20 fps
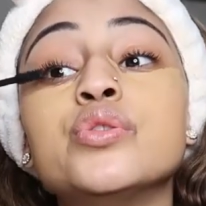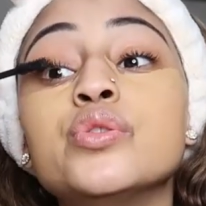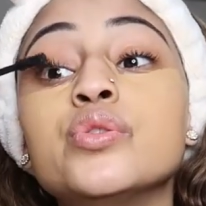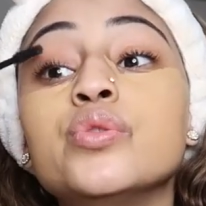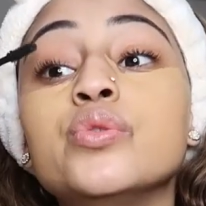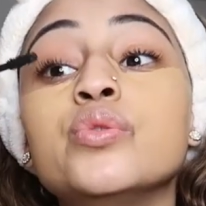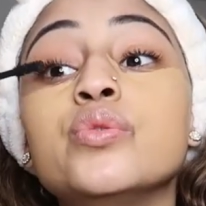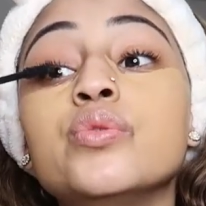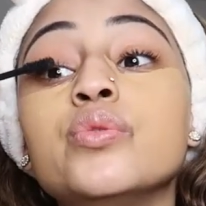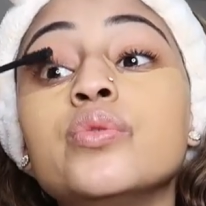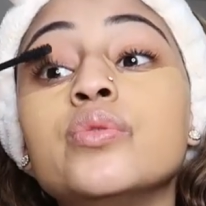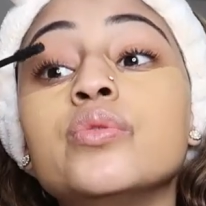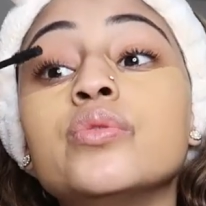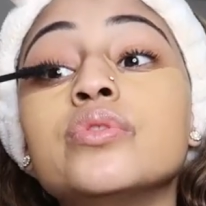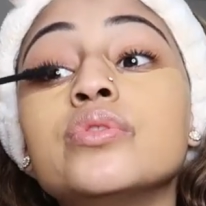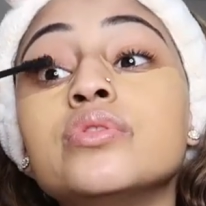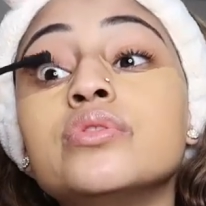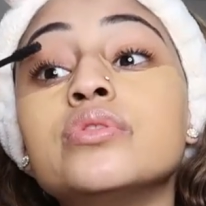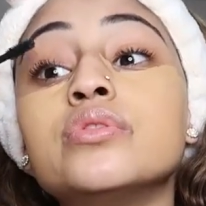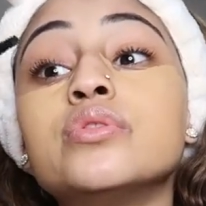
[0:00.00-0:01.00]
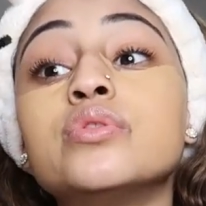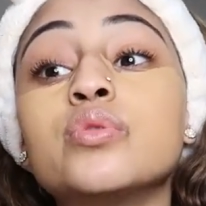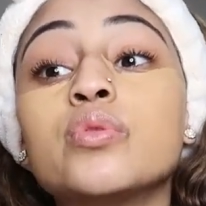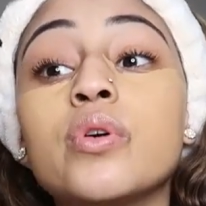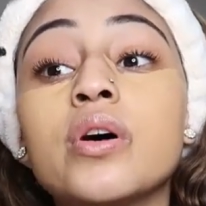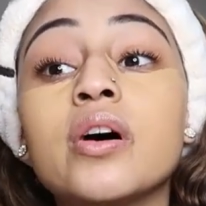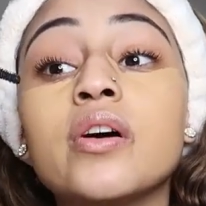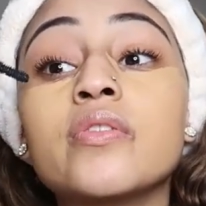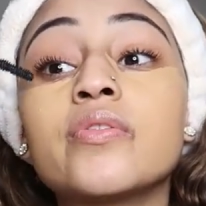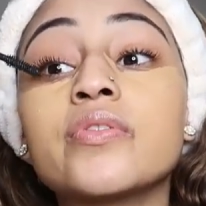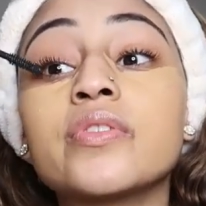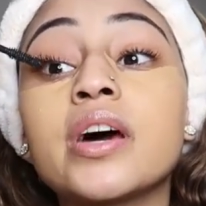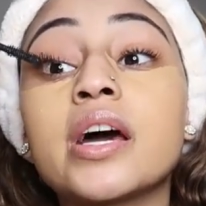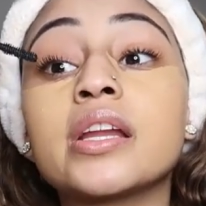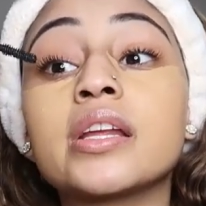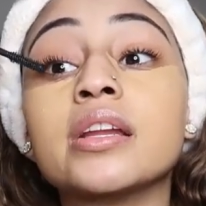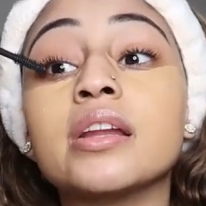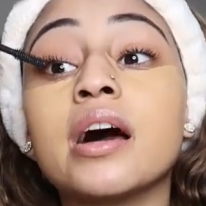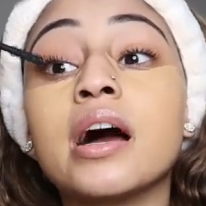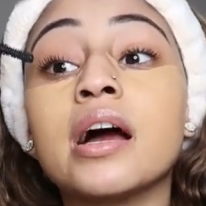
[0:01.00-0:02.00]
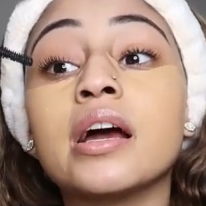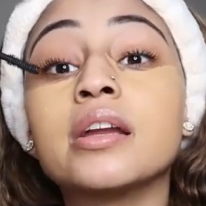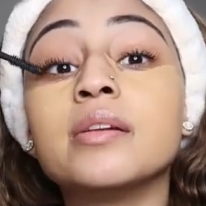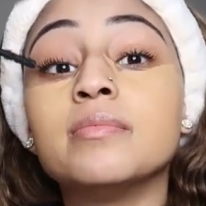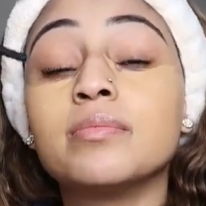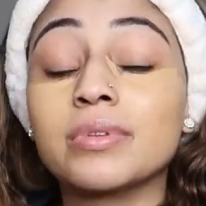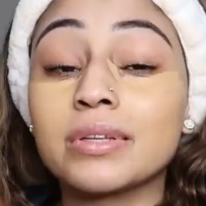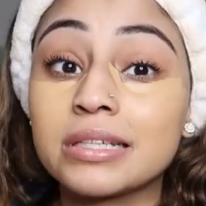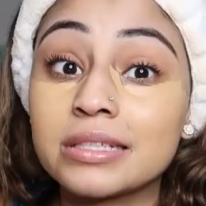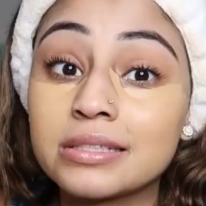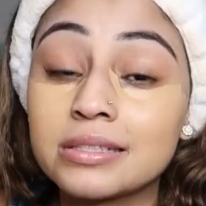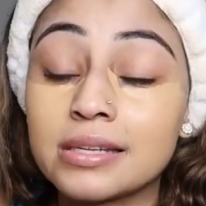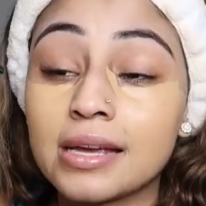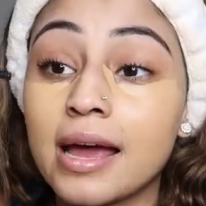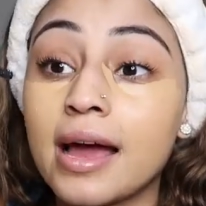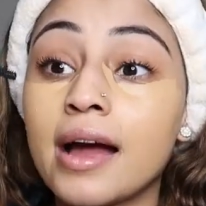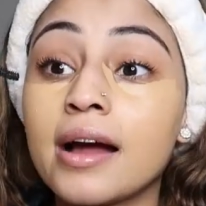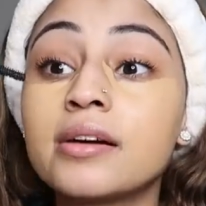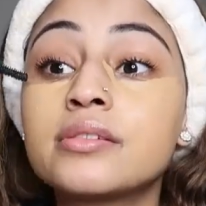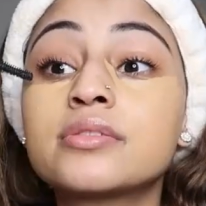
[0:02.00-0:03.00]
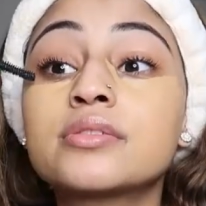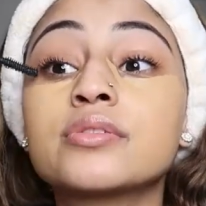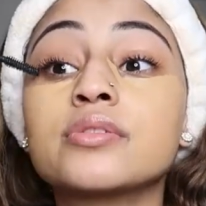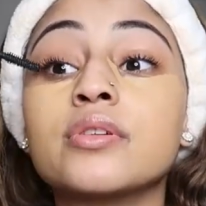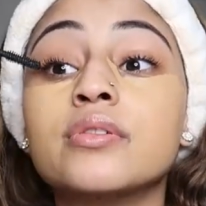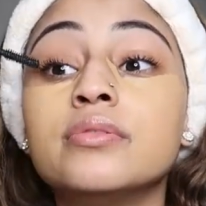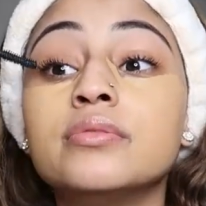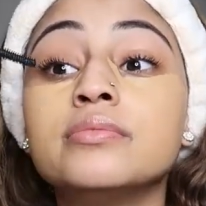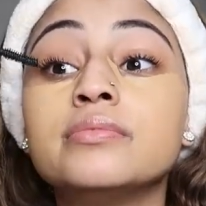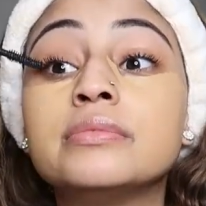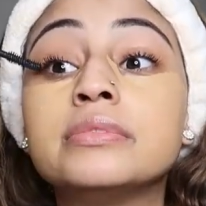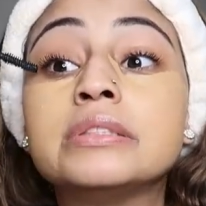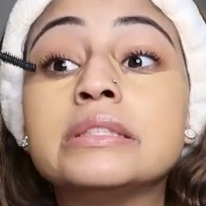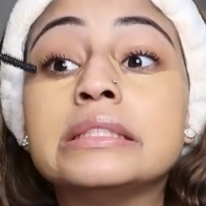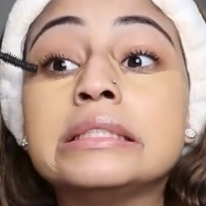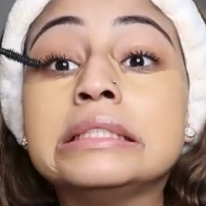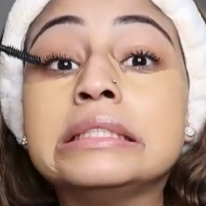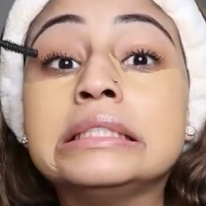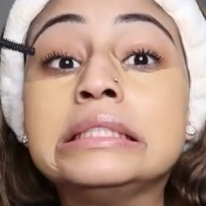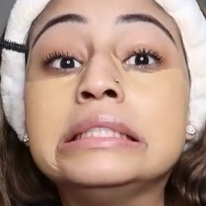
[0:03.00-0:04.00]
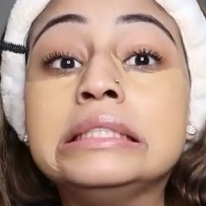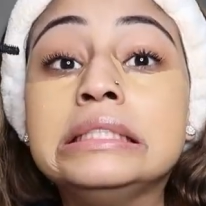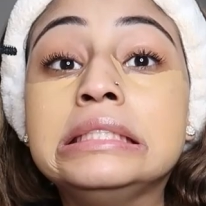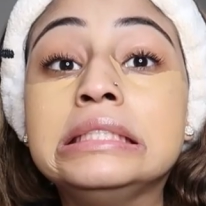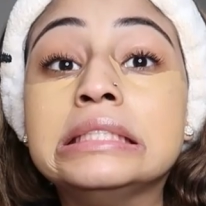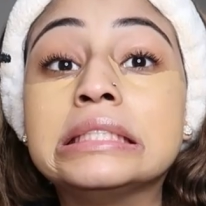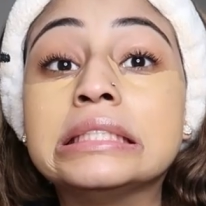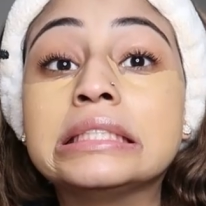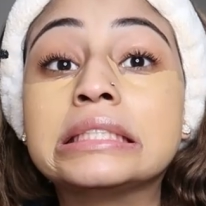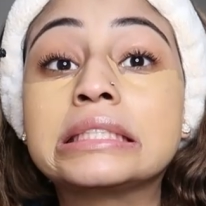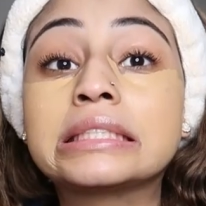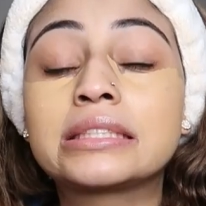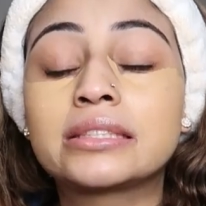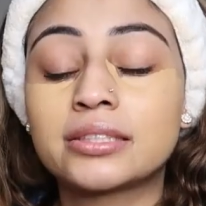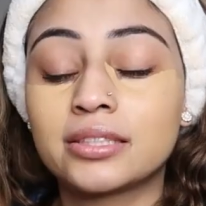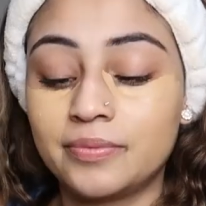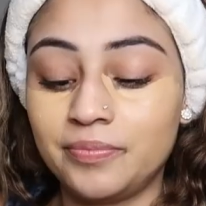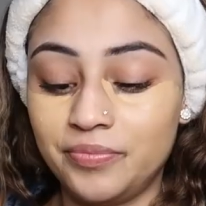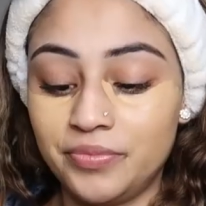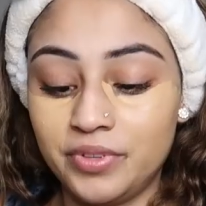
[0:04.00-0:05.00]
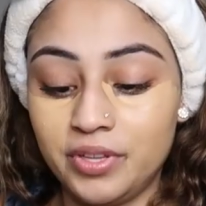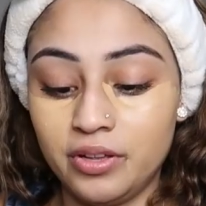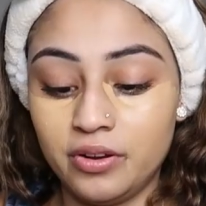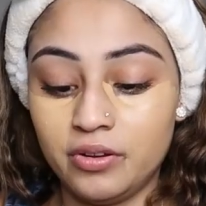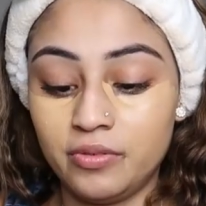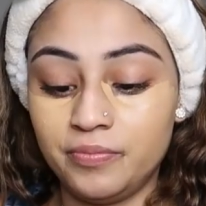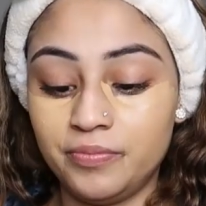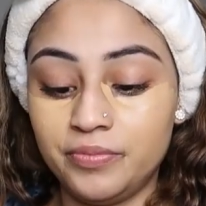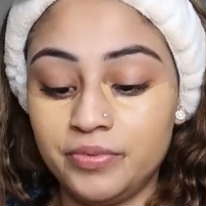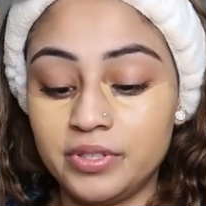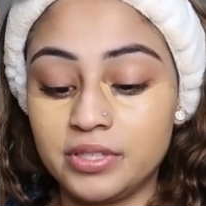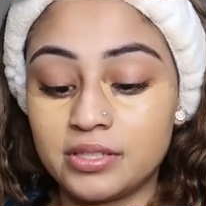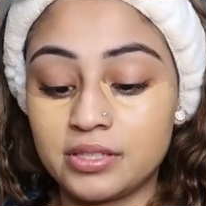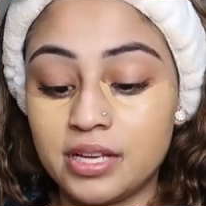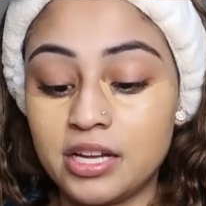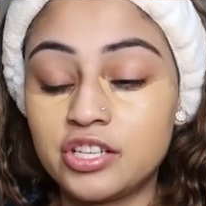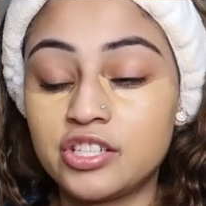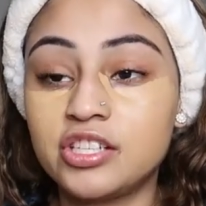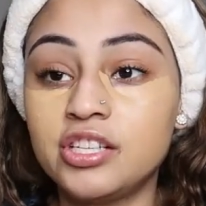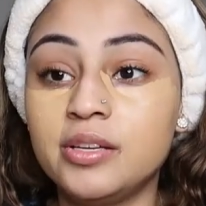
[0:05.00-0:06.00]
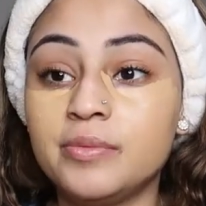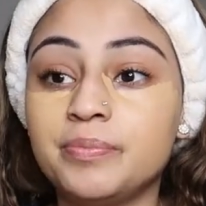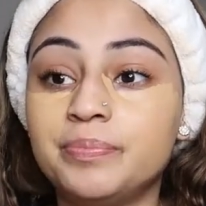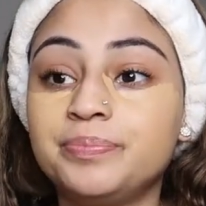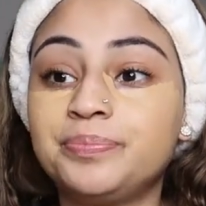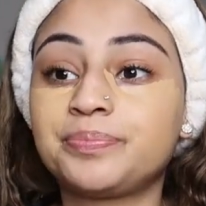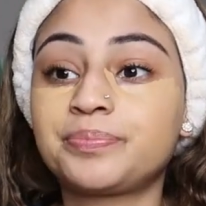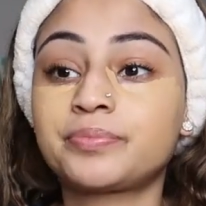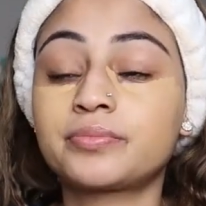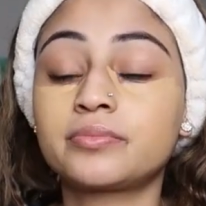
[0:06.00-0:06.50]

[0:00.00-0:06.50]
to $12.99 plus tax, so yikes, you know, it's not cheap,